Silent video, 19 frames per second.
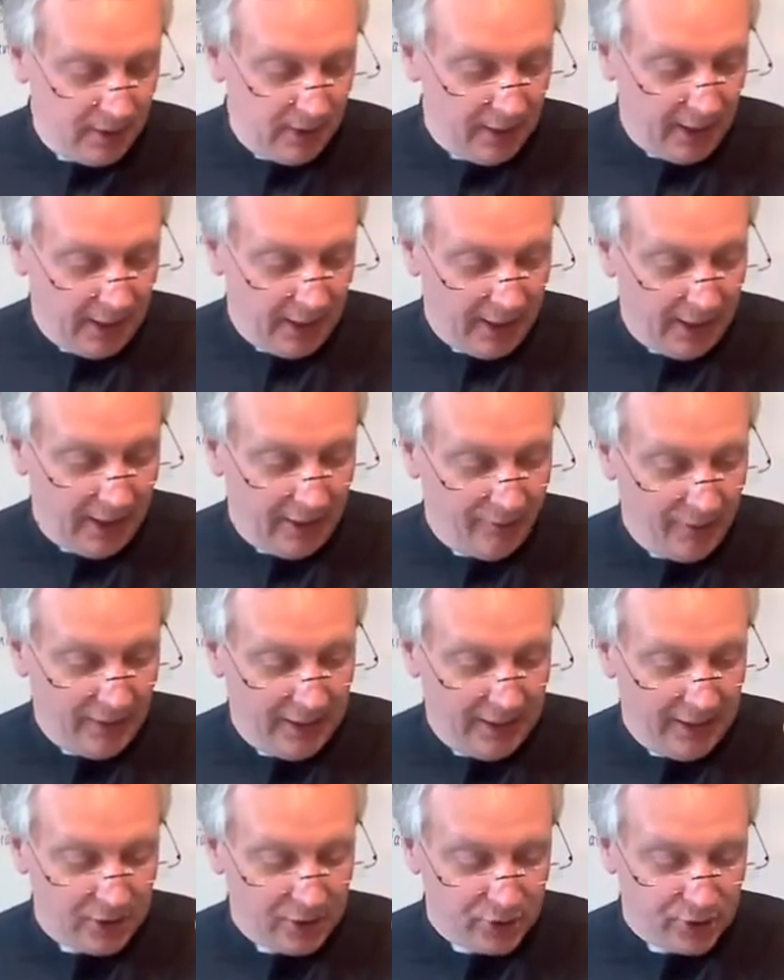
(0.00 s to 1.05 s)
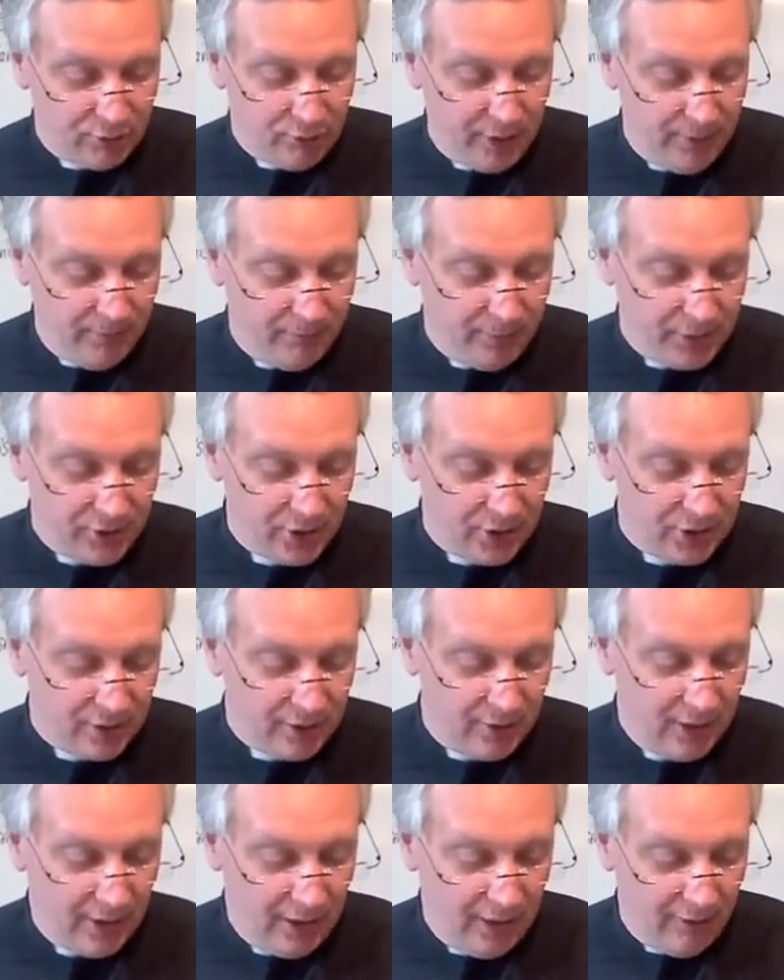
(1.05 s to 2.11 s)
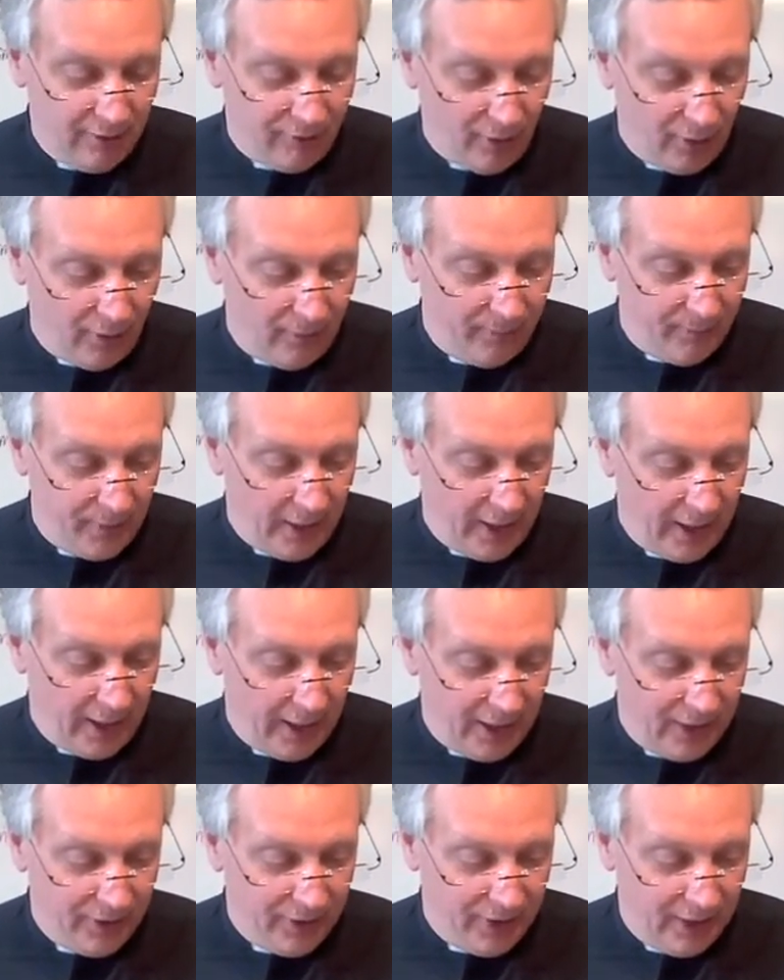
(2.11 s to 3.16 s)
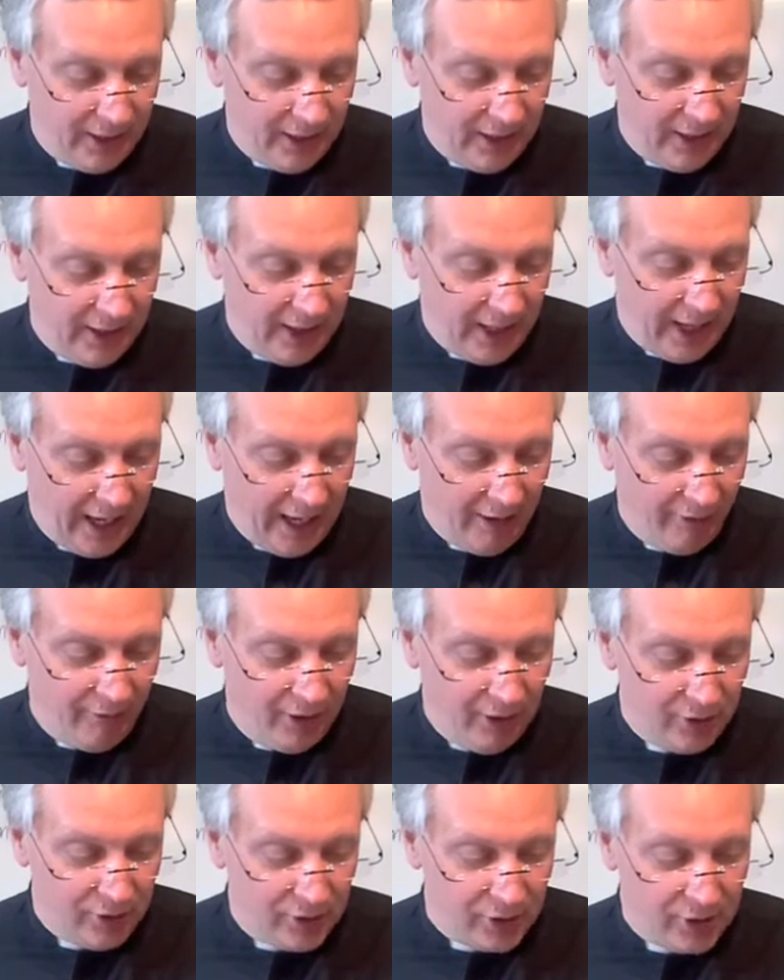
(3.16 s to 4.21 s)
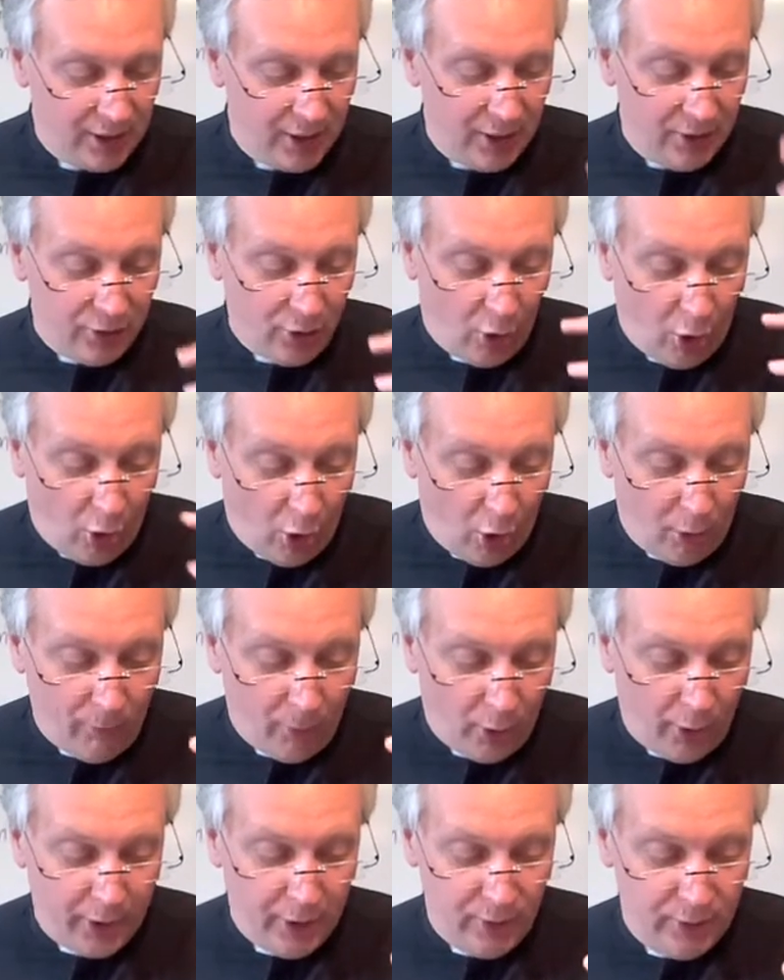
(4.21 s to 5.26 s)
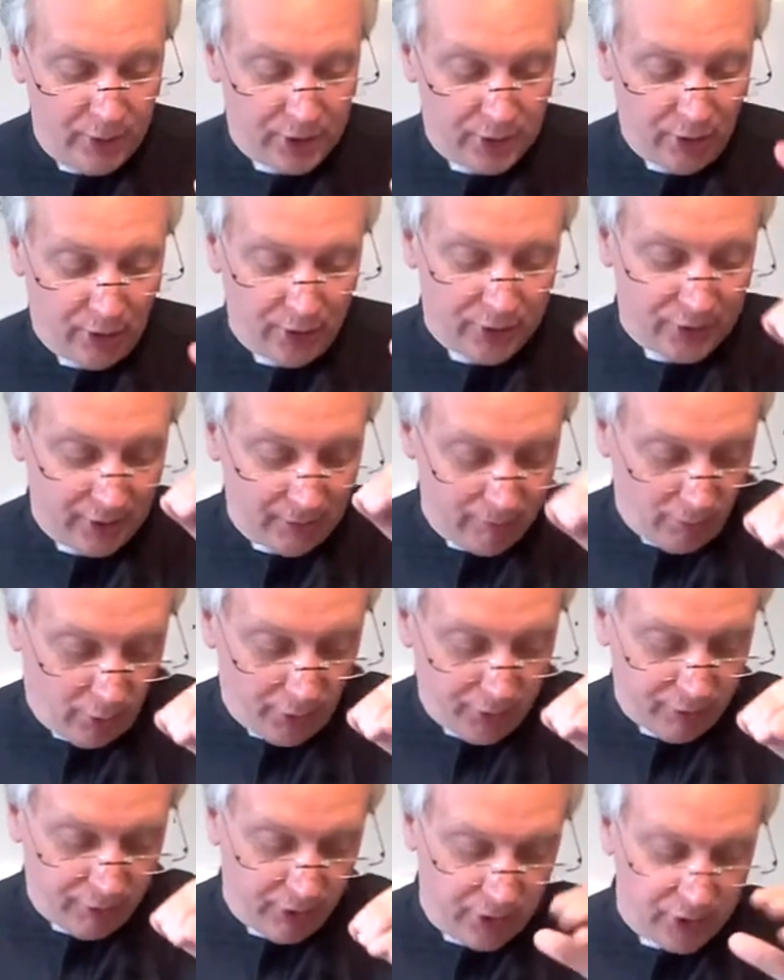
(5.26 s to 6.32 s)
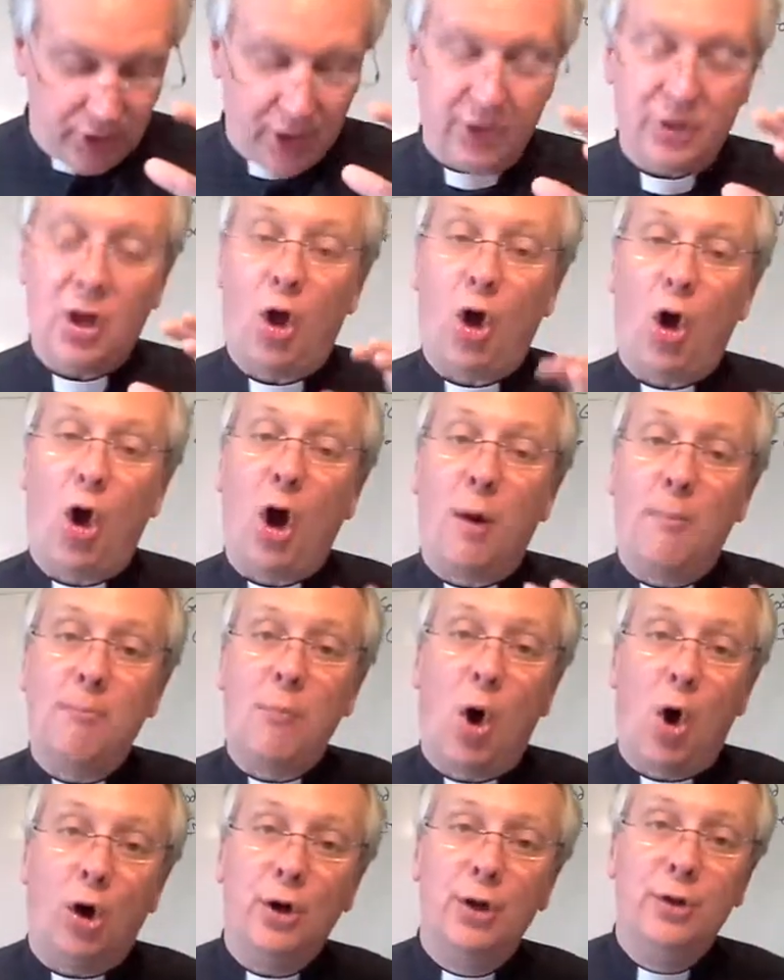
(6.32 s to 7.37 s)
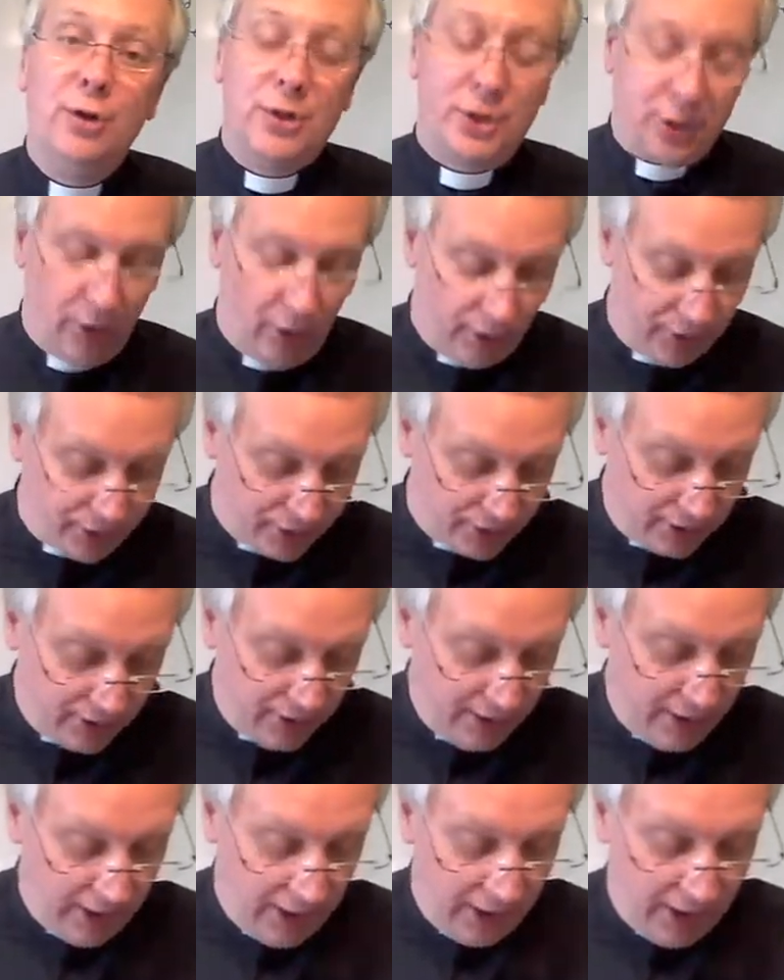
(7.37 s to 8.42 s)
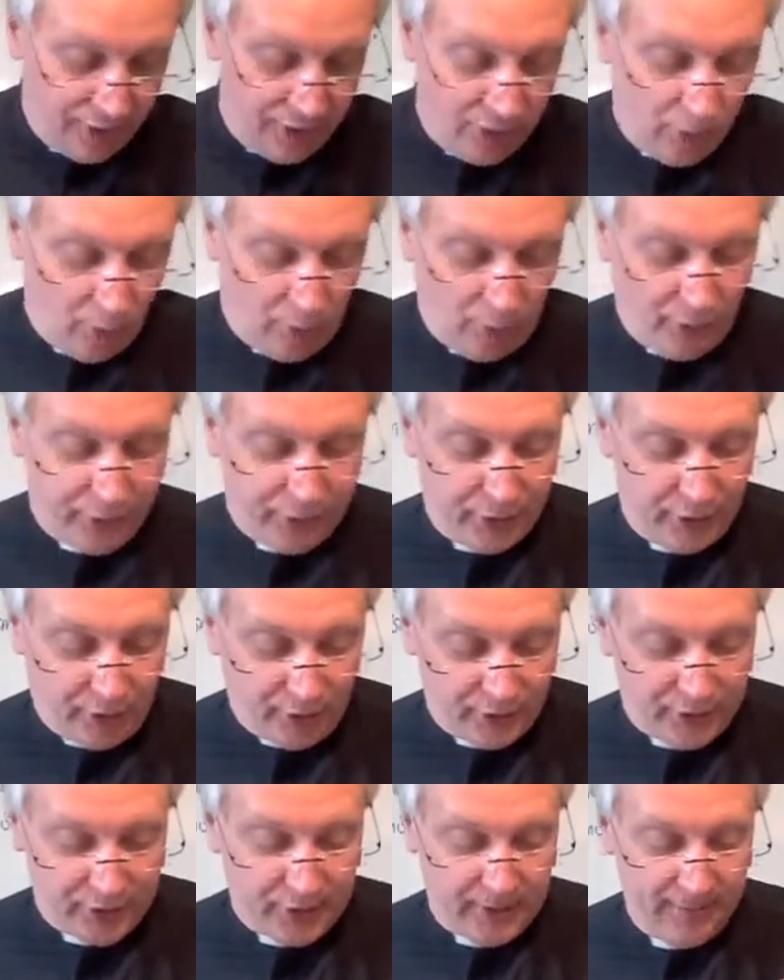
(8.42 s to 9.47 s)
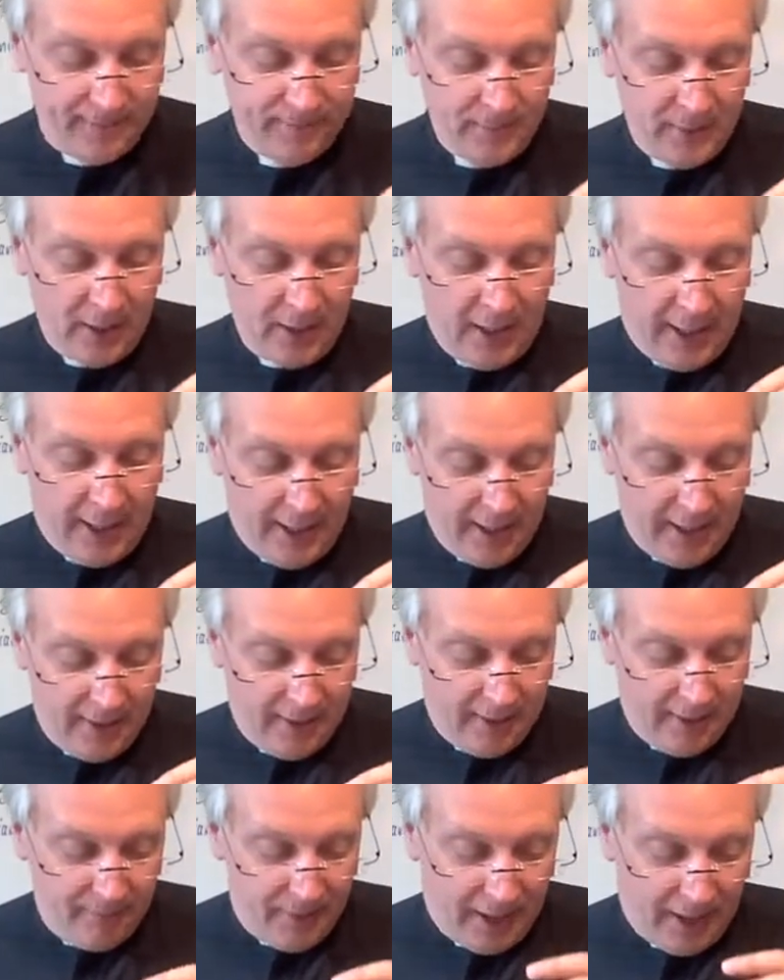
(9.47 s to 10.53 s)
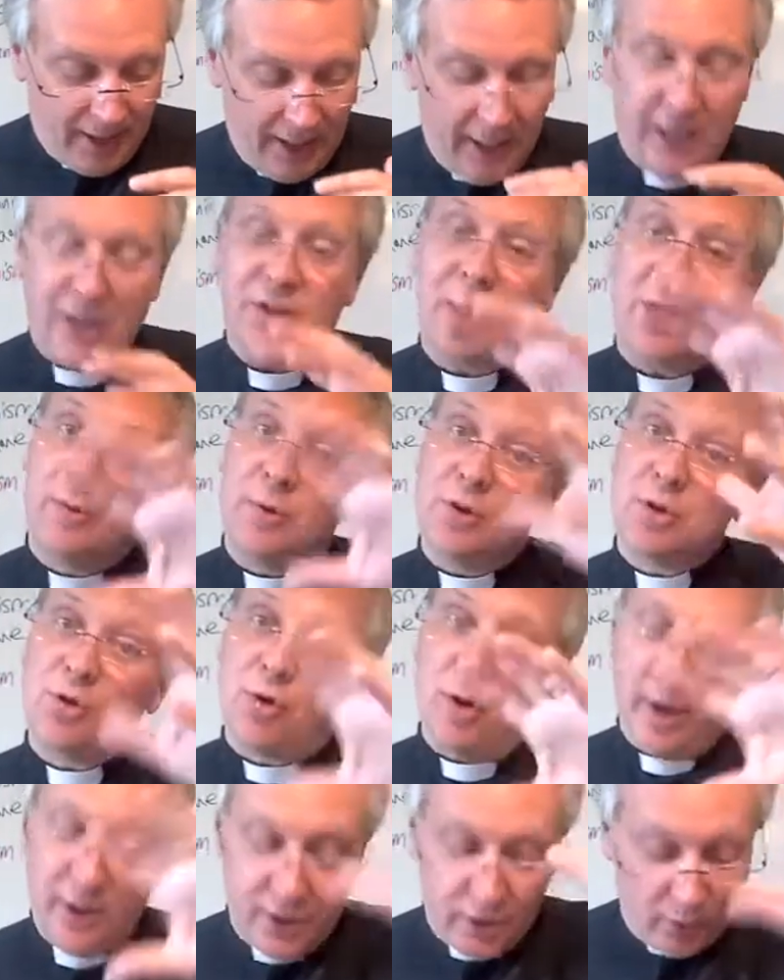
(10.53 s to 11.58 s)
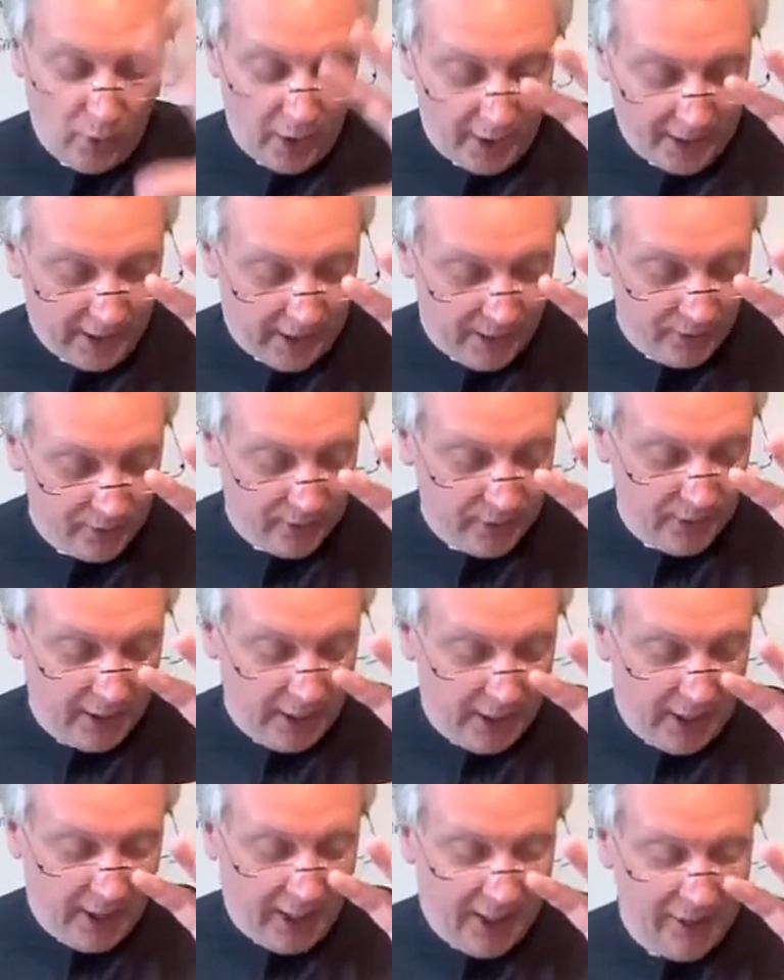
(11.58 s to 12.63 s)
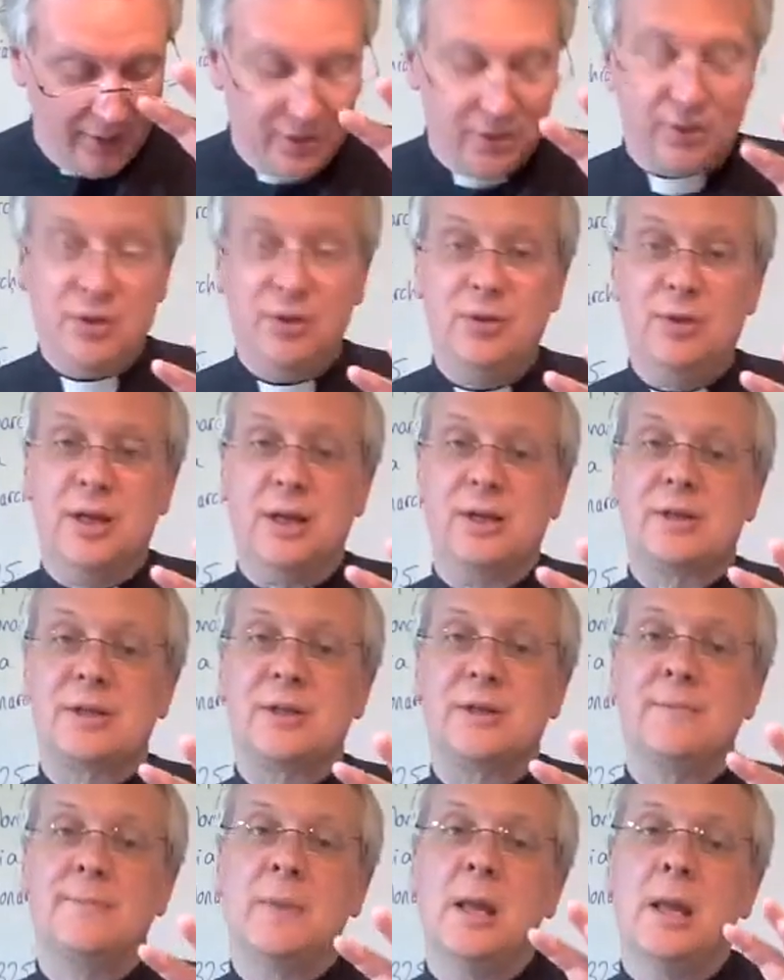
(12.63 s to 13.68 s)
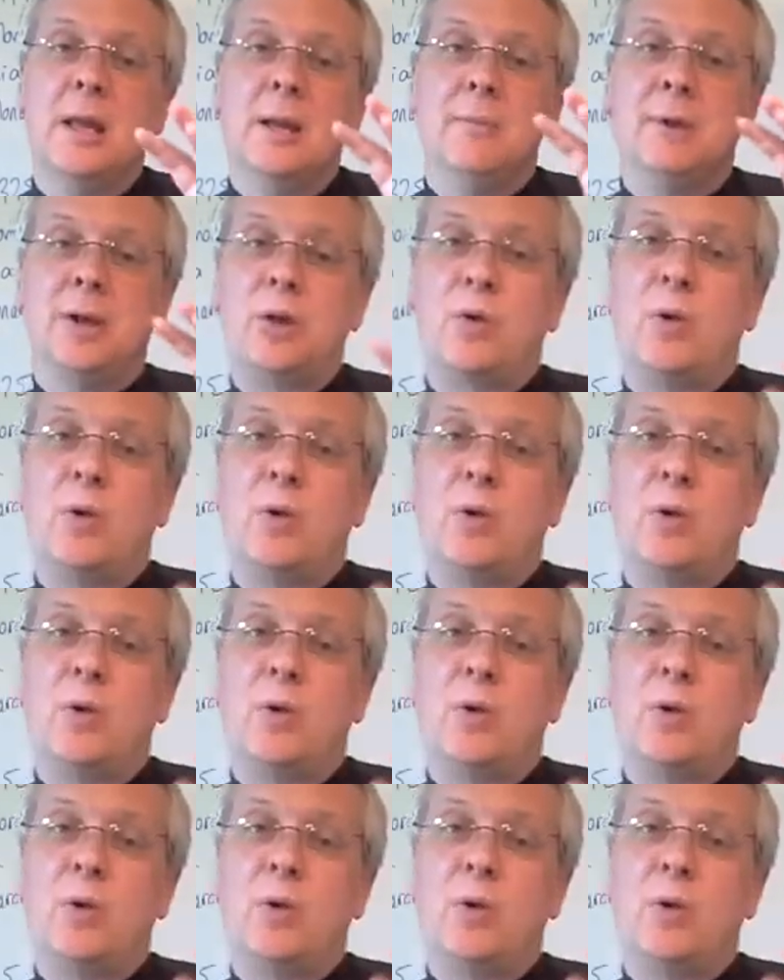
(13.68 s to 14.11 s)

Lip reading: a fairly extreme position from the Arians. The homoiousios, the moderates, and the homoousios, the orthodox, as they were trying to work out how to do this. But the